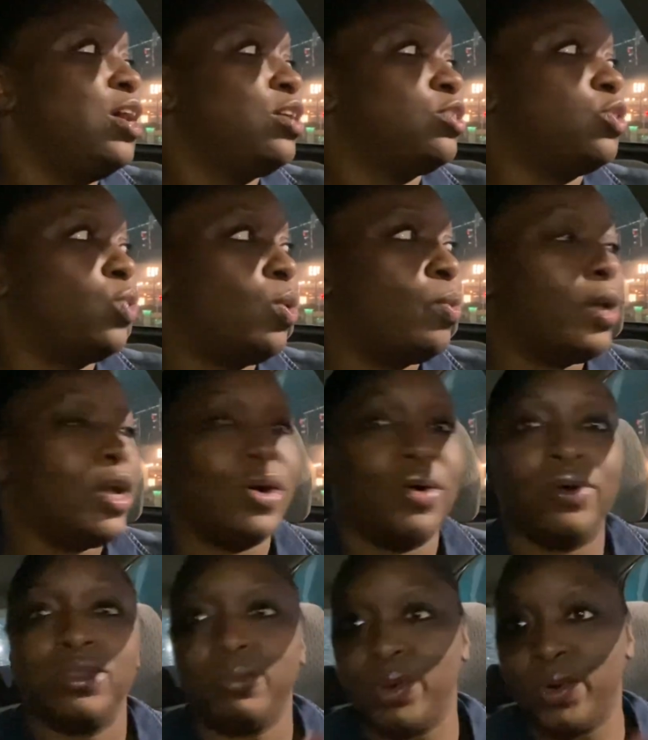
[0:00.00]
threw away
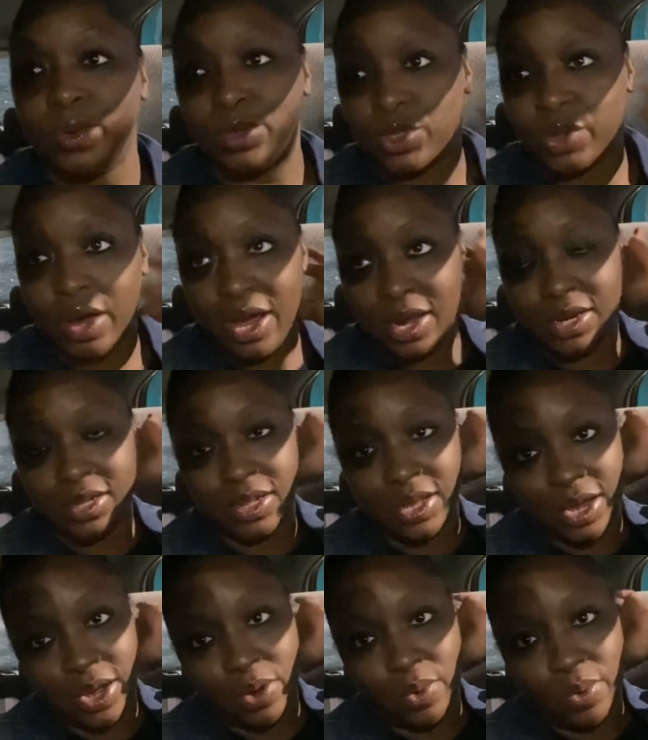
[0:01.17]
all the bowls. So I had to
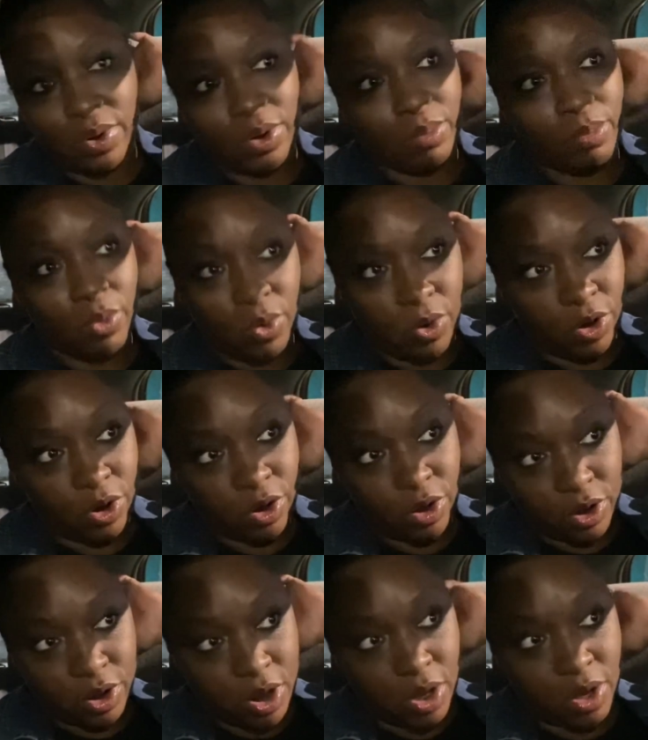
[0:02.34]
like order more.
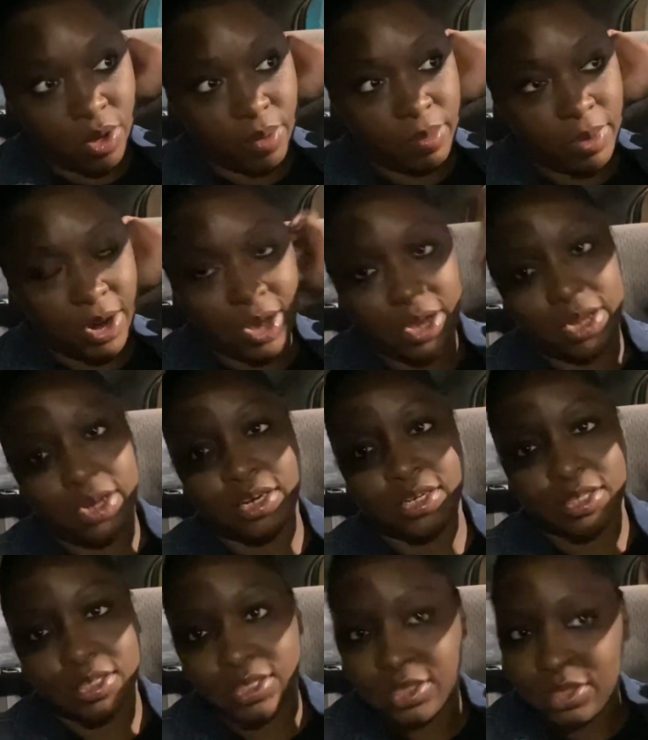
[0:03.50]
And I could have
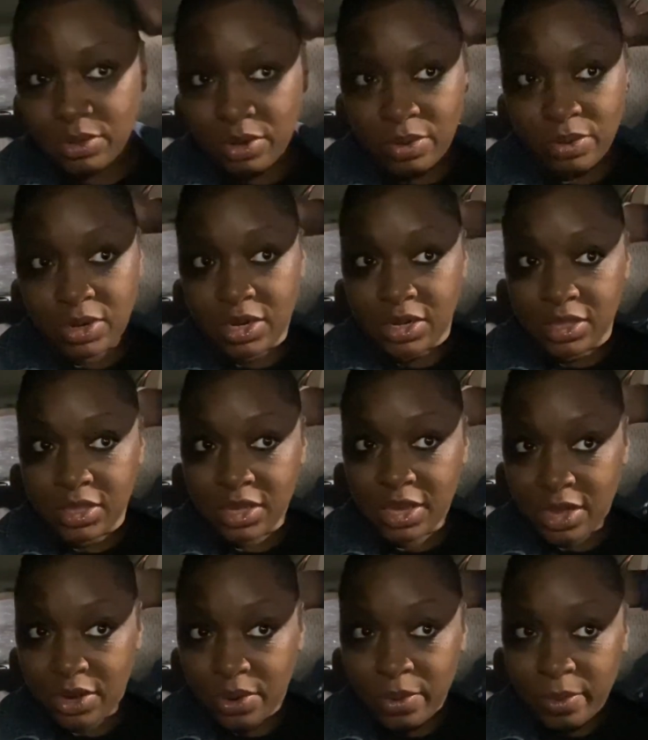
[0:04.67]
just, you know, did it the
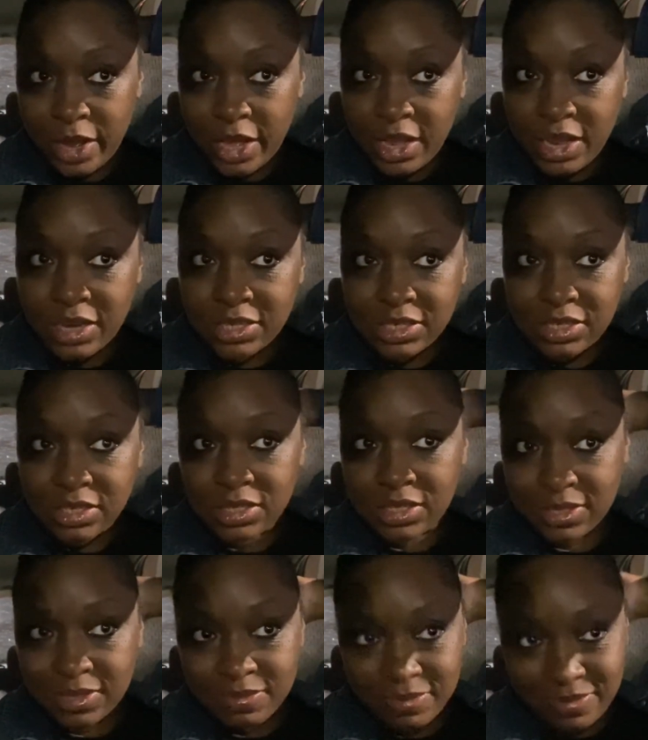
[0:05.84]
ghetto way and
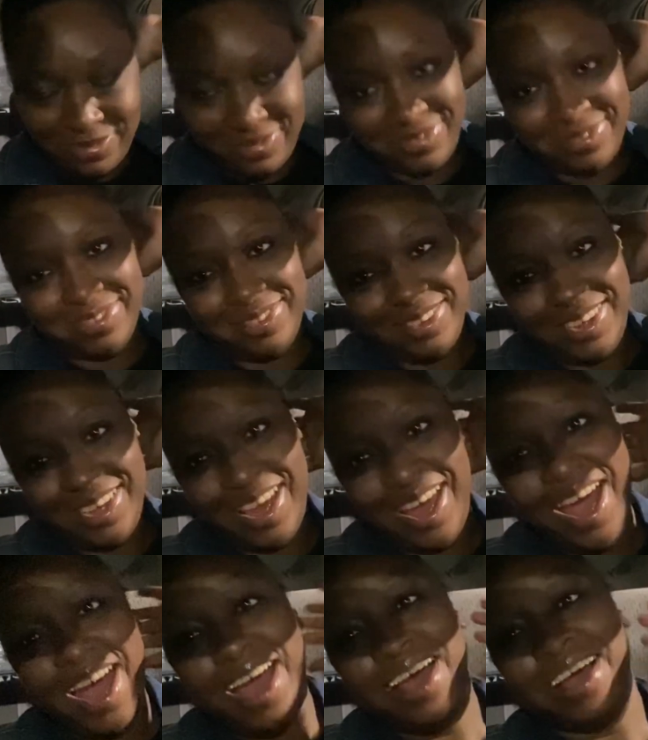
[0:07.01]
just
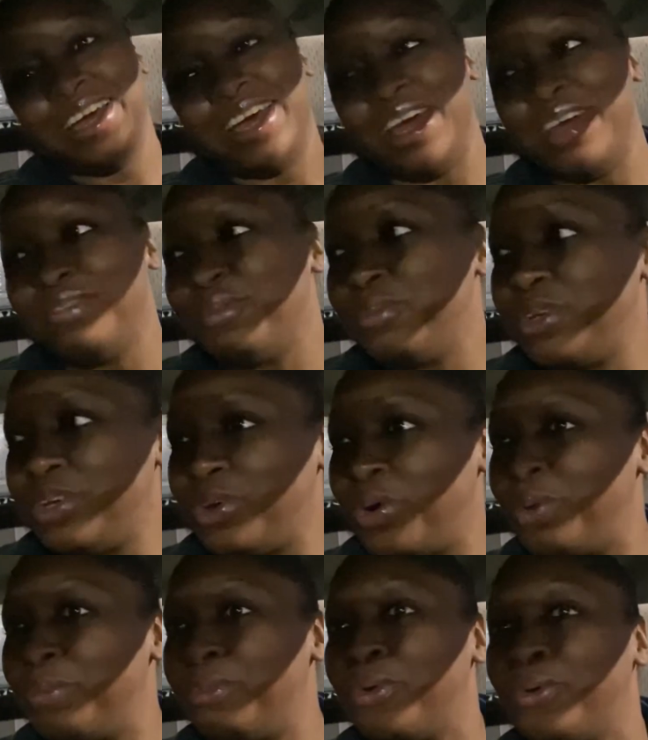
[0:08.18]
gave him
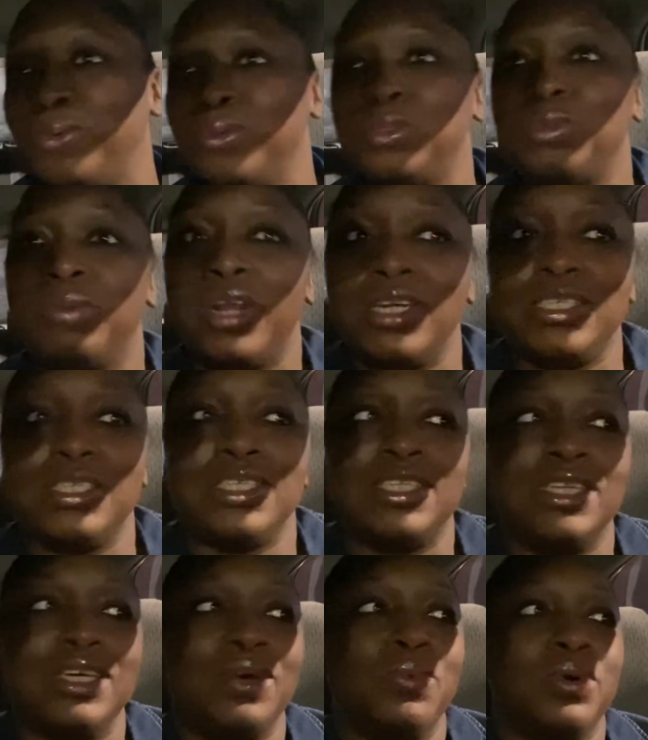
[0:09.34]
adult bowls, but I just
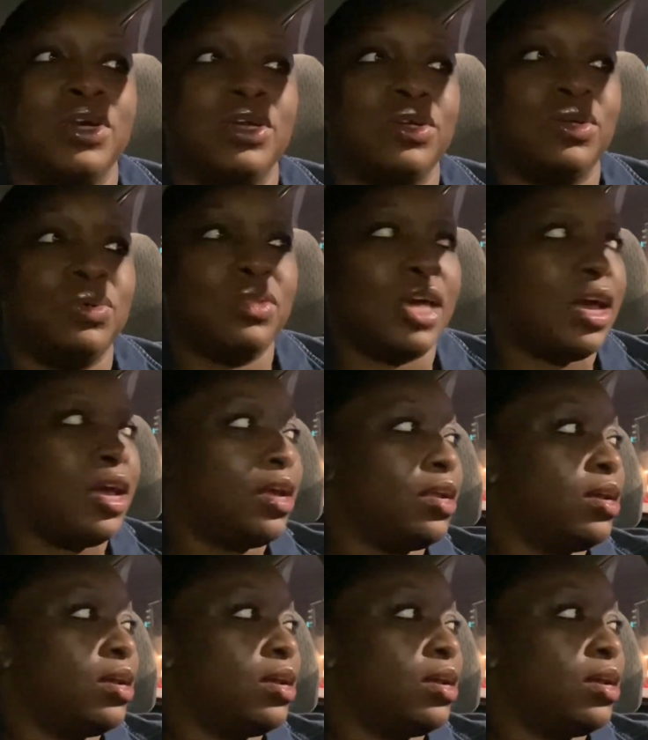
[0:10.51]
didn't want to do that.